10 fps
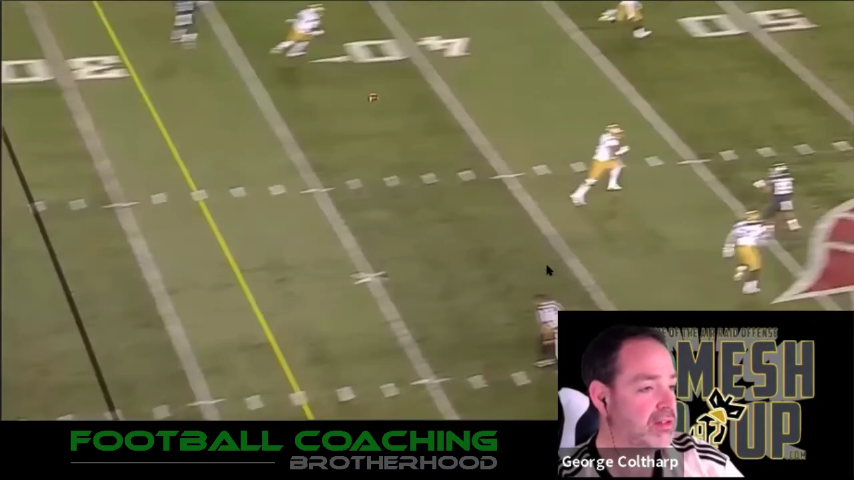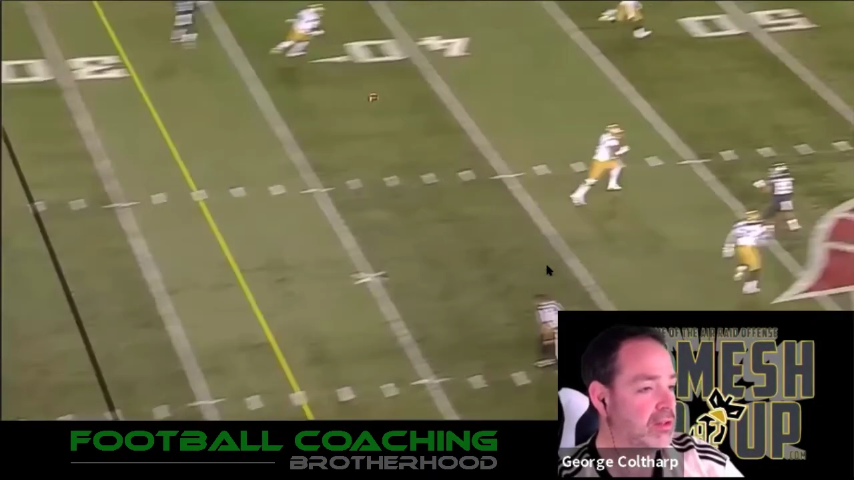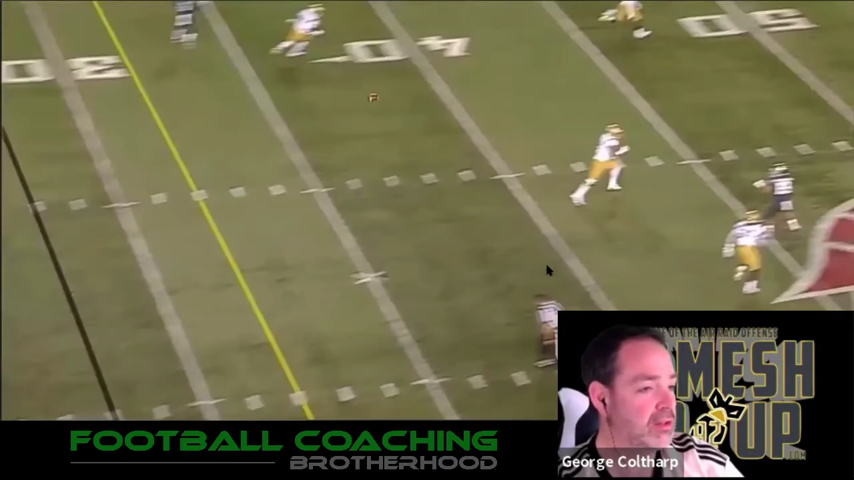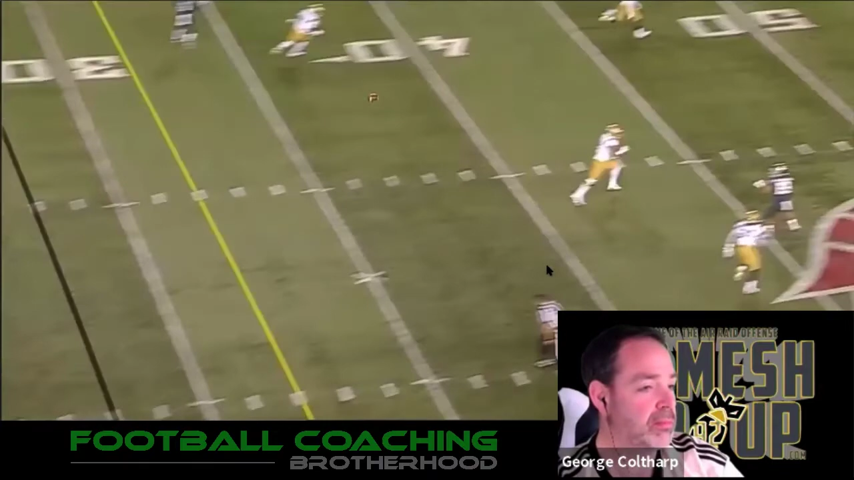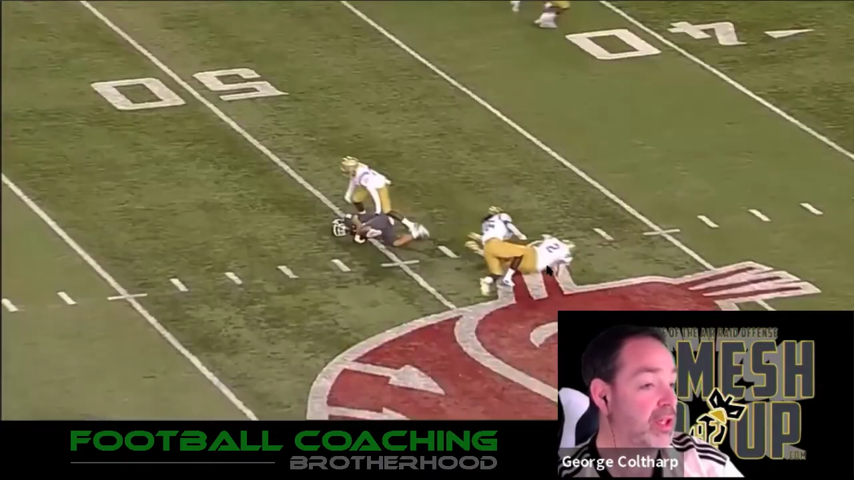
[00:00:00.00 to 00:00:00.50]
Or
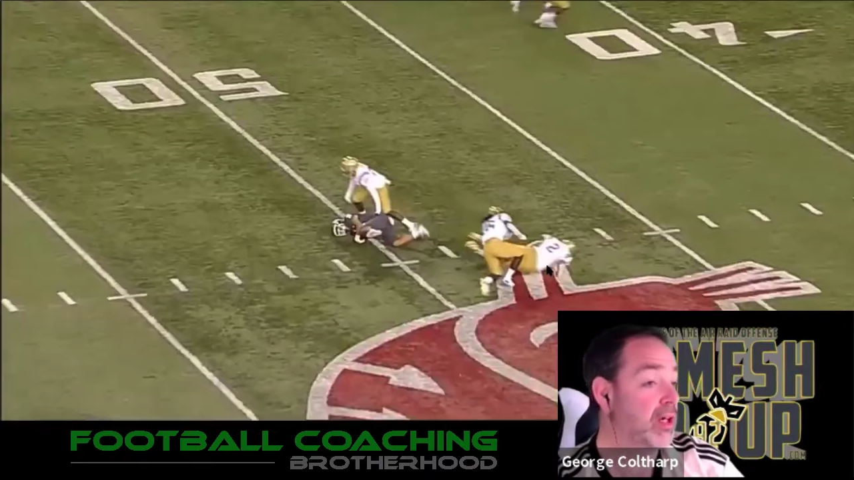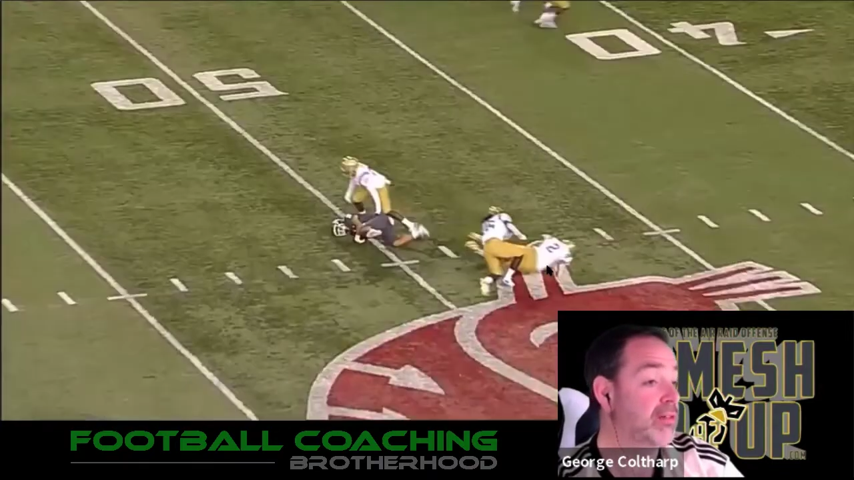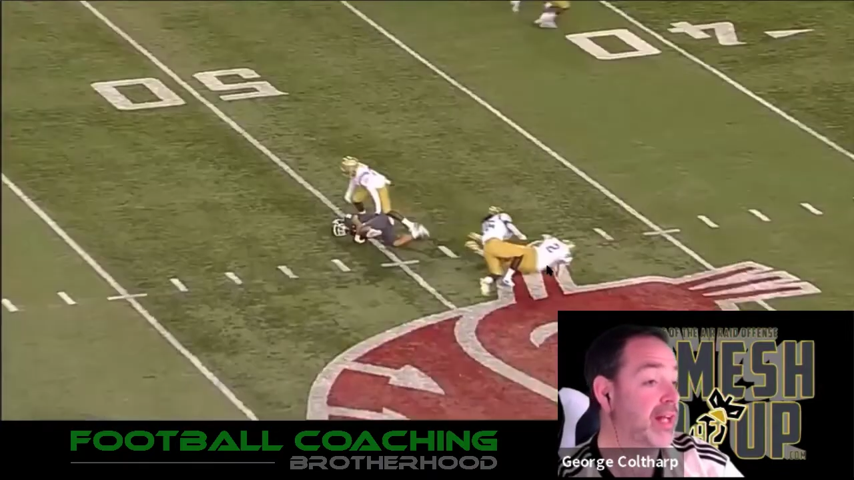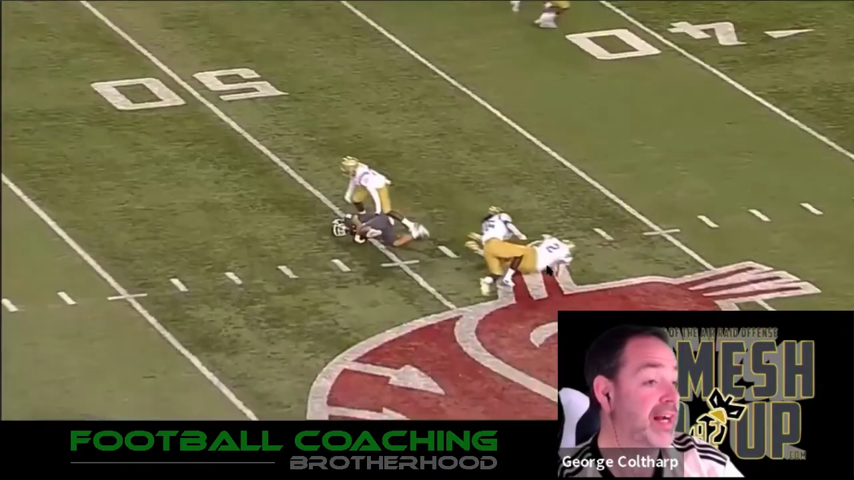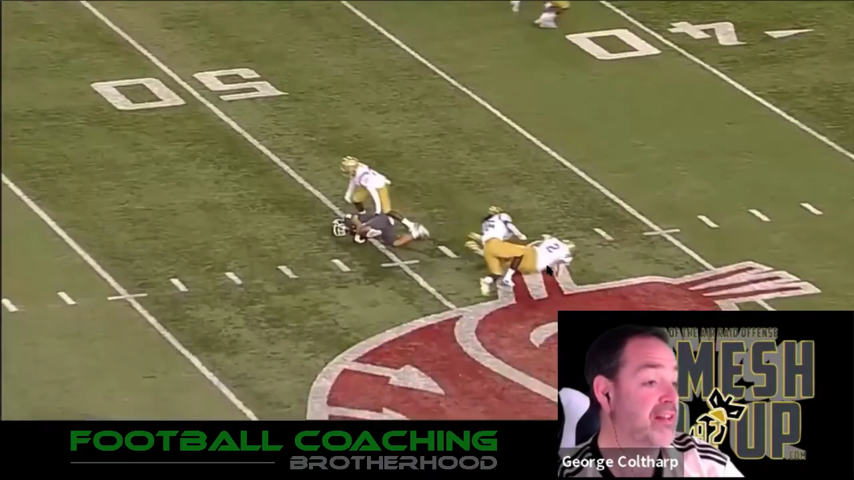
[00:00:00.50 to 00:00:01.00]
no,
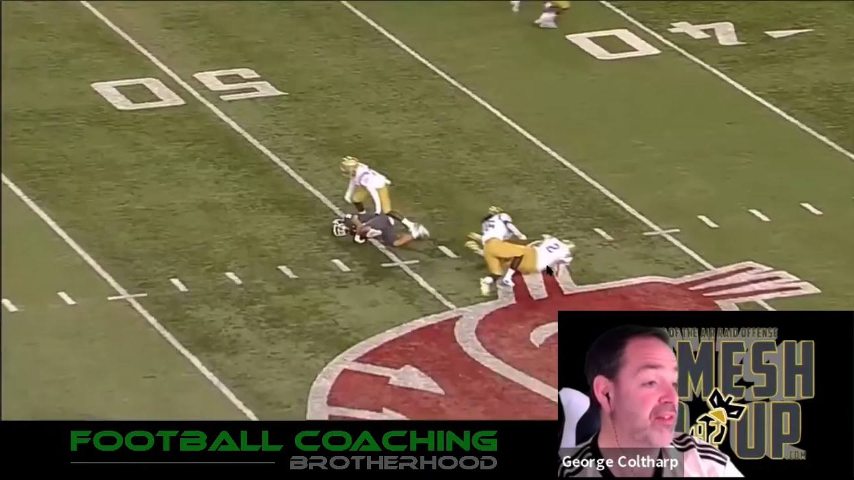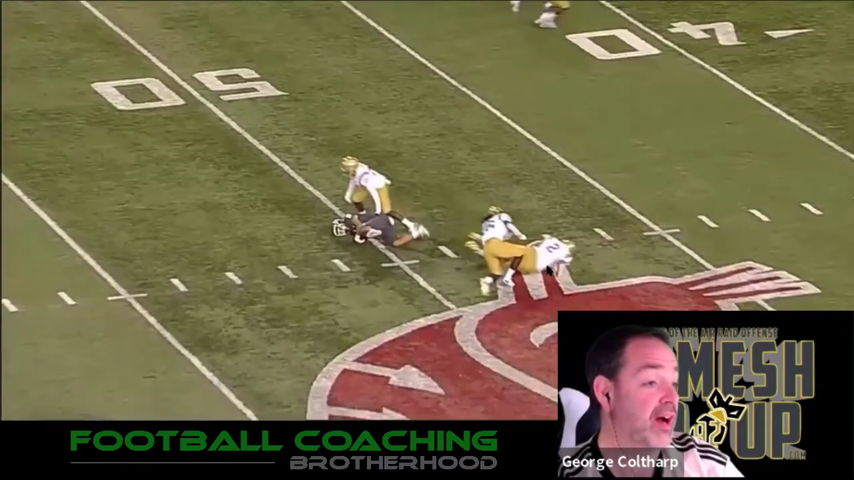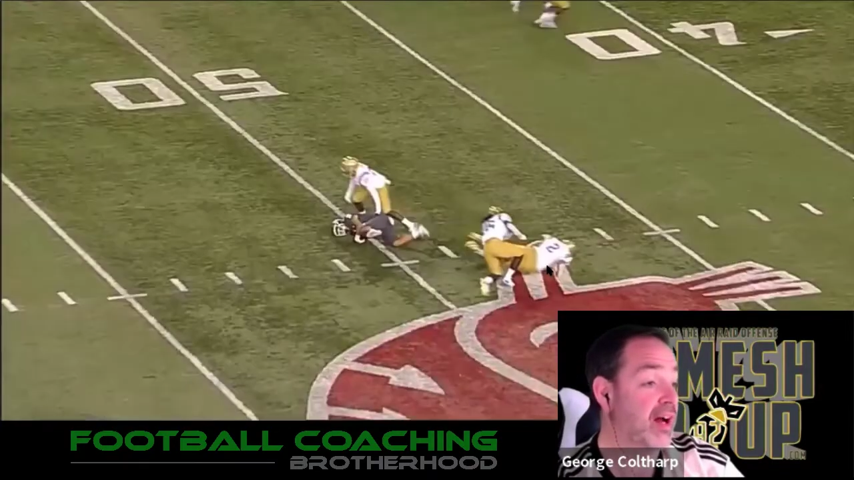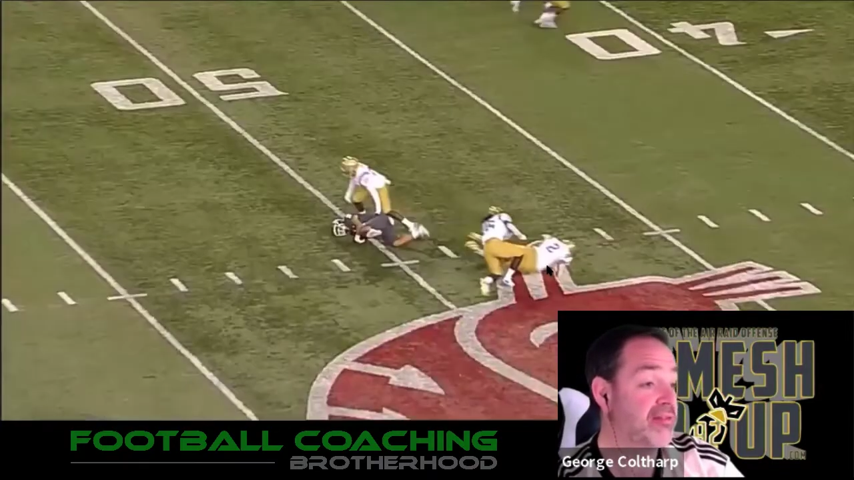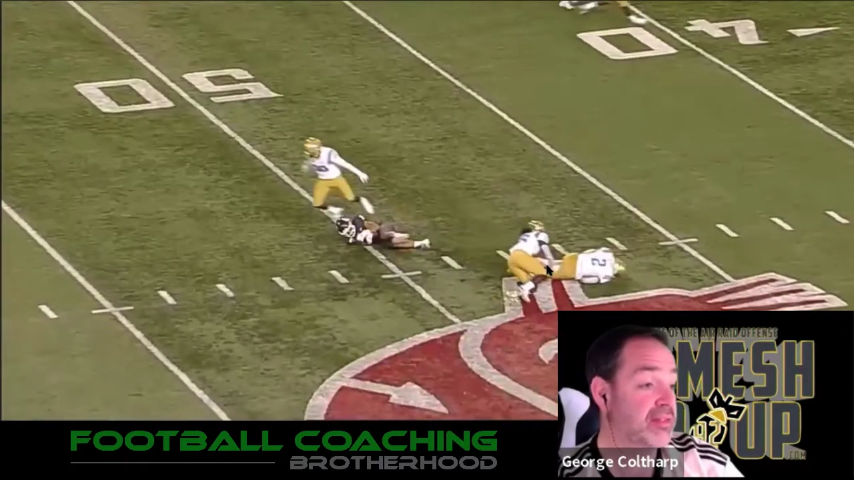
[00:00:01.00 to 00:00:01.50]

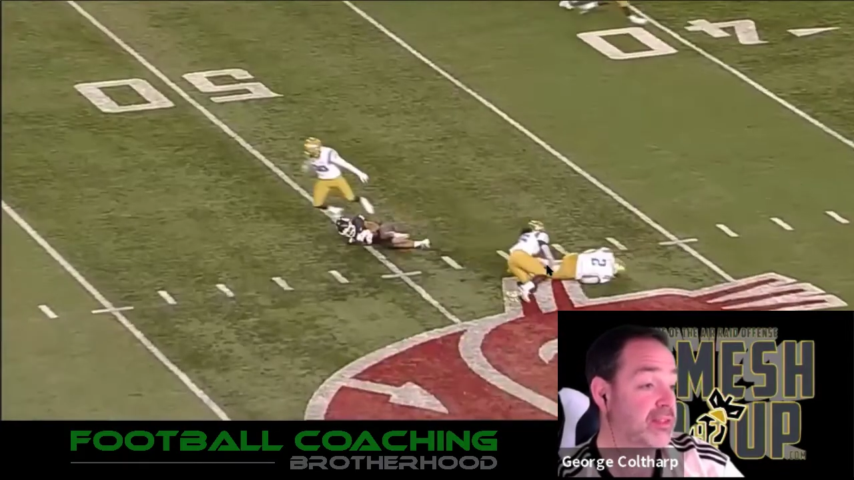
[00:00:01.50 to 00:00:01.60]
95.